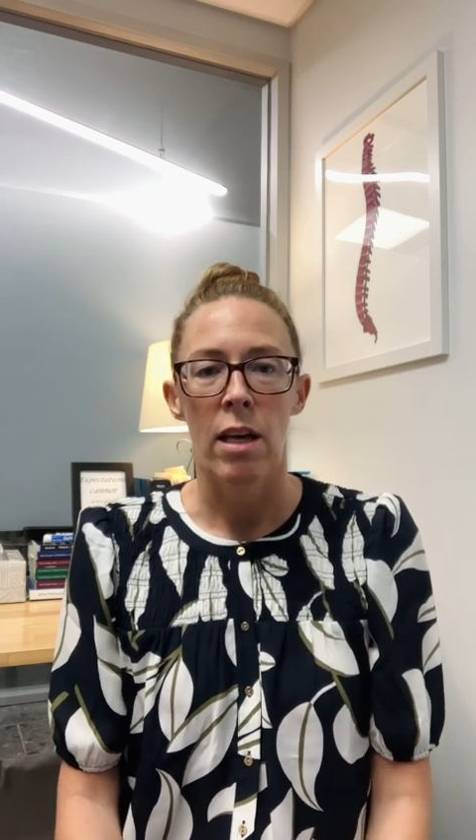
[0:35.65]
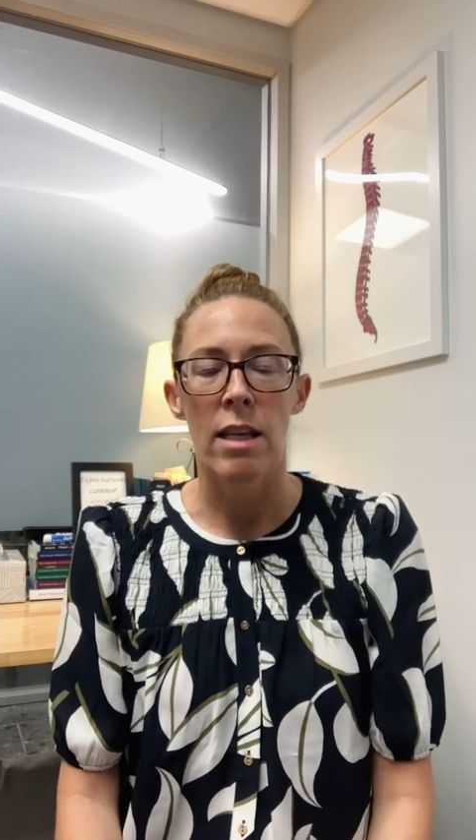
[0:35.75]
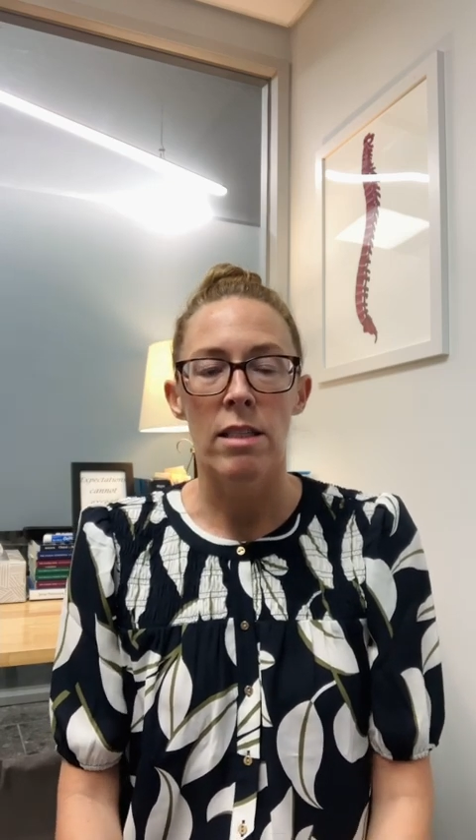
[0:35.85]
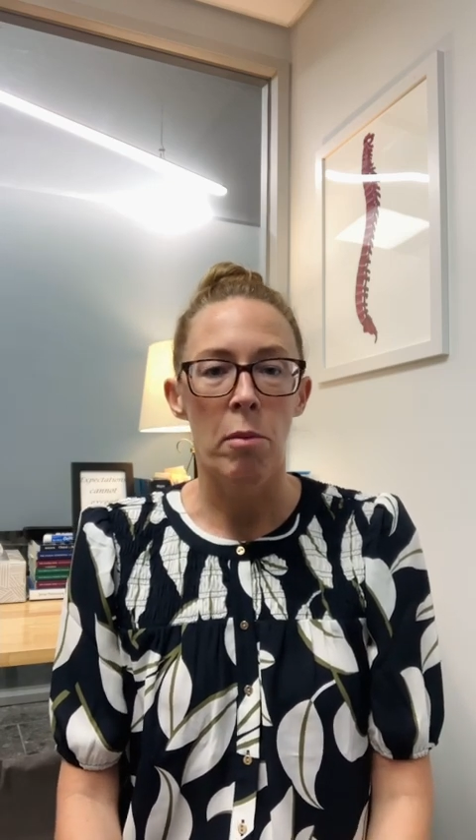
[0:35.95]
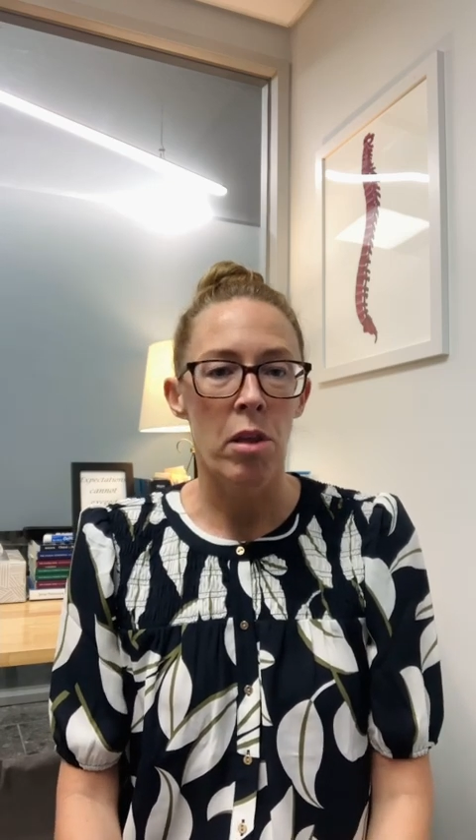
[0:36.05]

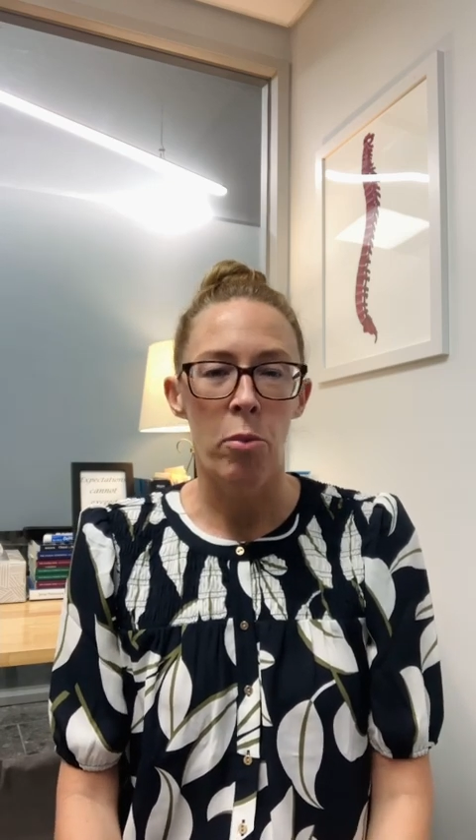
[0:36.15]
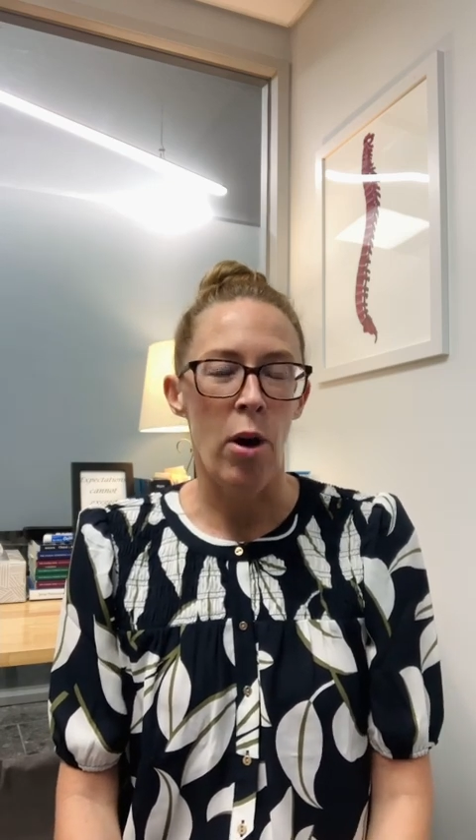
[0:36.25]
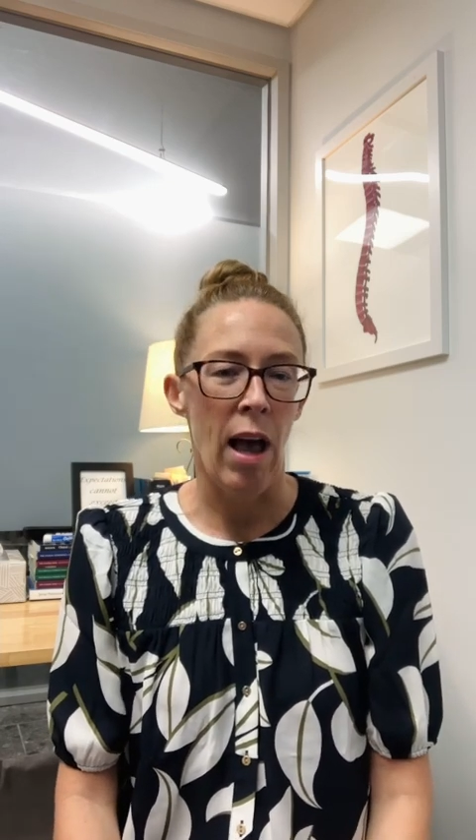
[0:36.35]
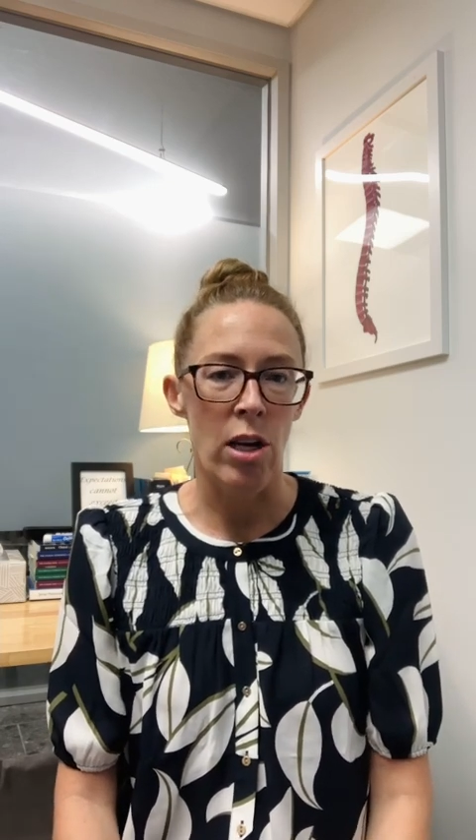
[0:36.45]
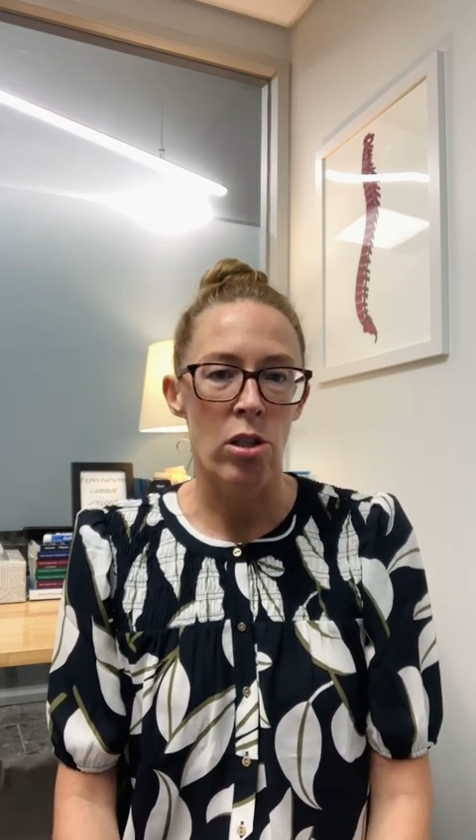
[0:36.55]
and some of them are
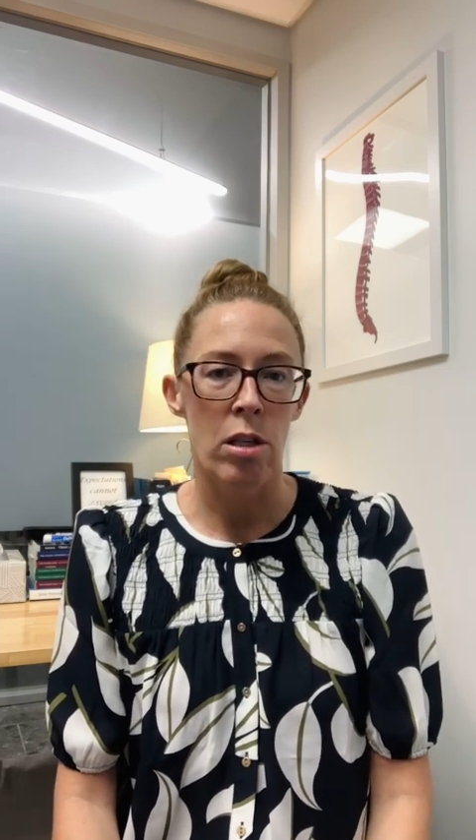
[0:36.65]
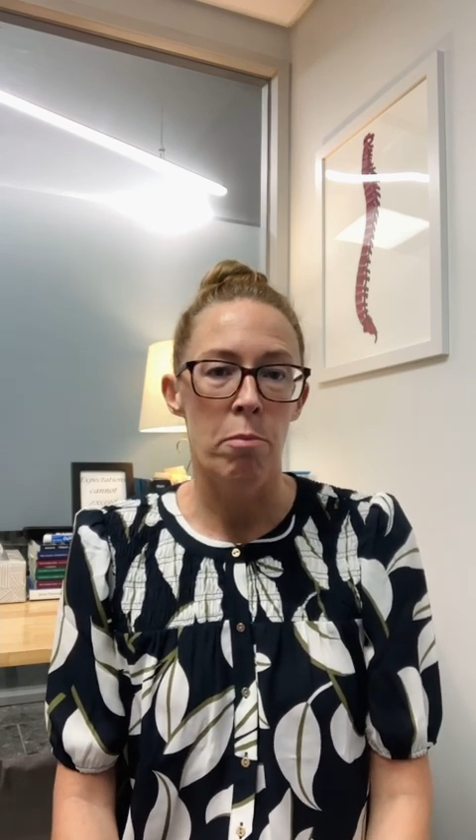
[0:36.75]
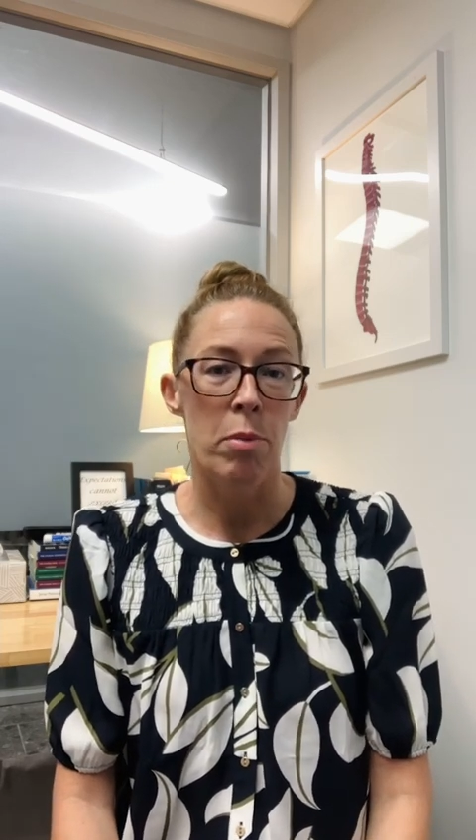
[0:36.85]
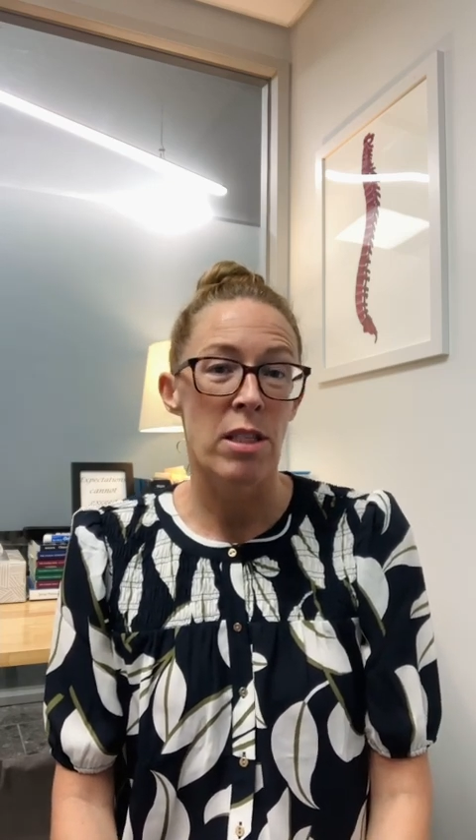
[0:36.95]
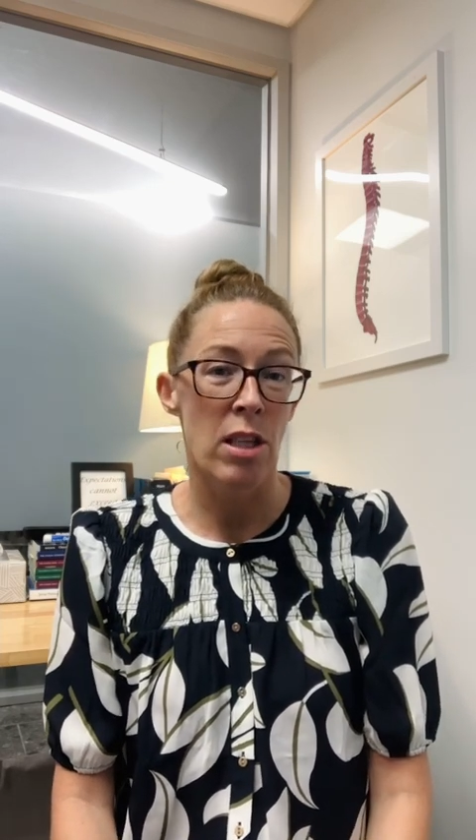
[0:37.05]
actually
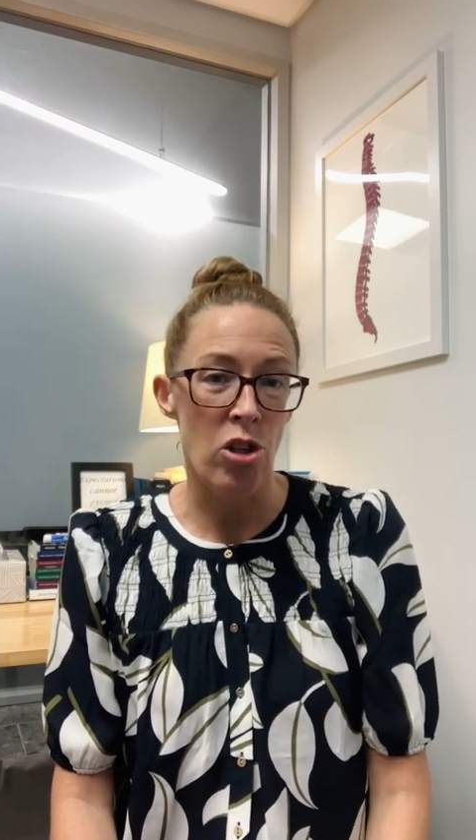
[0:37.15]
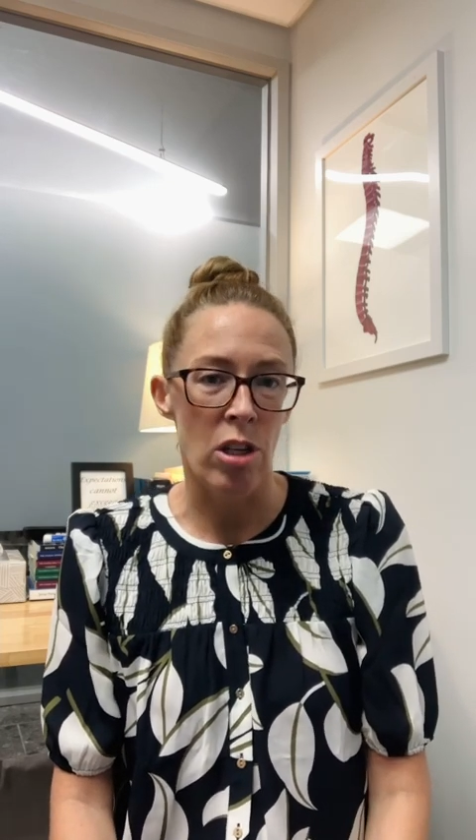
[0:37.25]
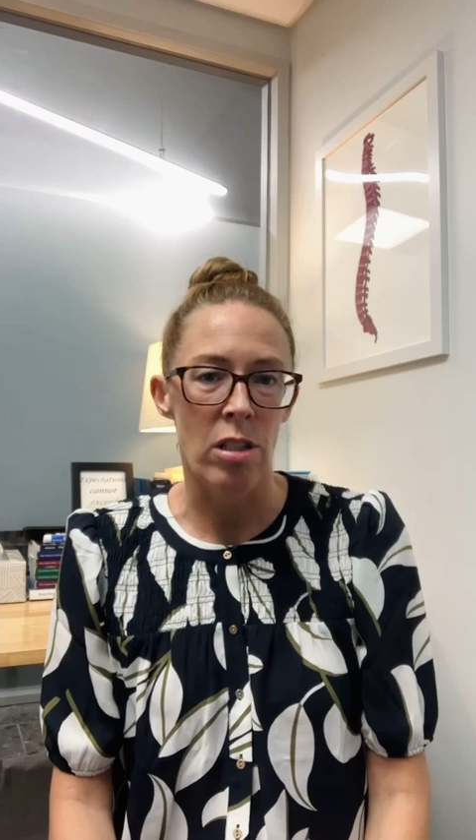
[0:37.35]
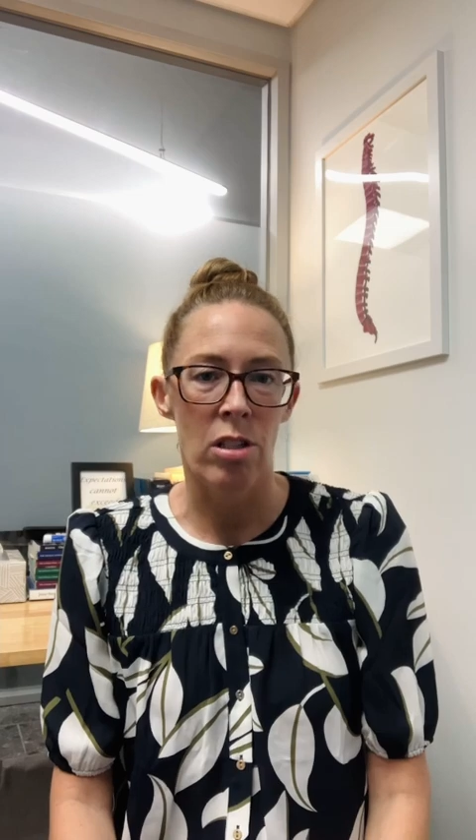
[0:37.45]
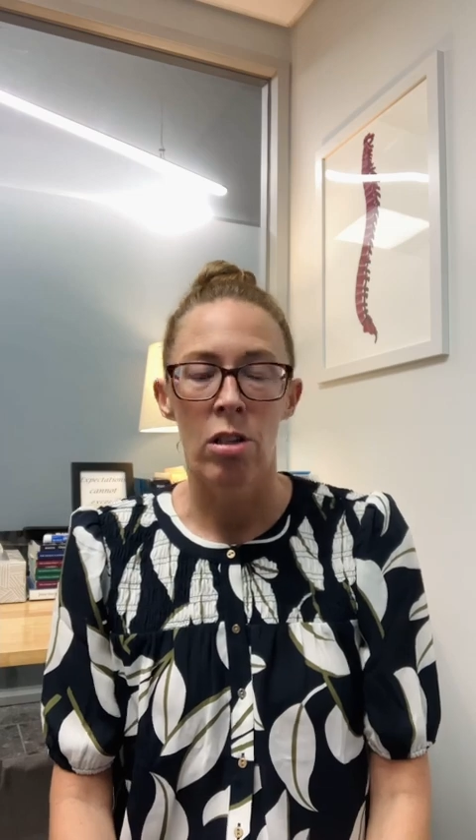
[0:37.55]

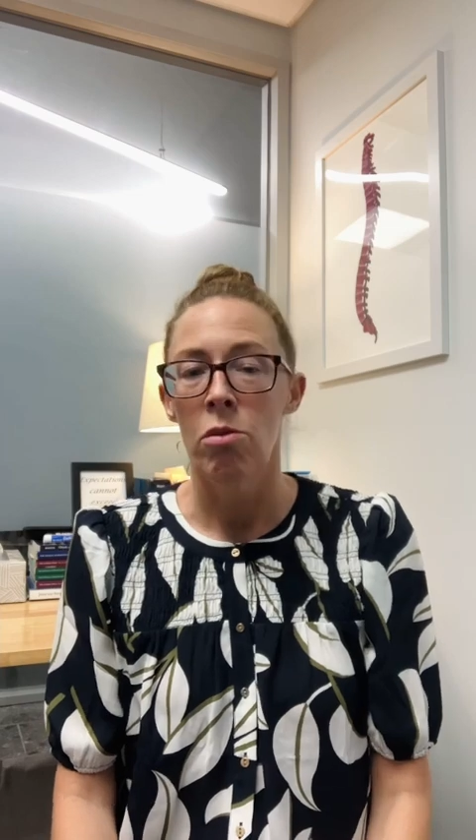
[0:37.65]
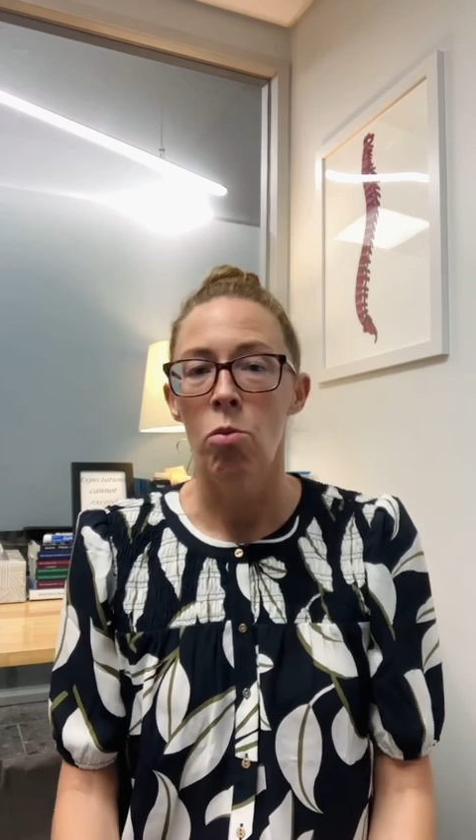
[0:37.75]
positions,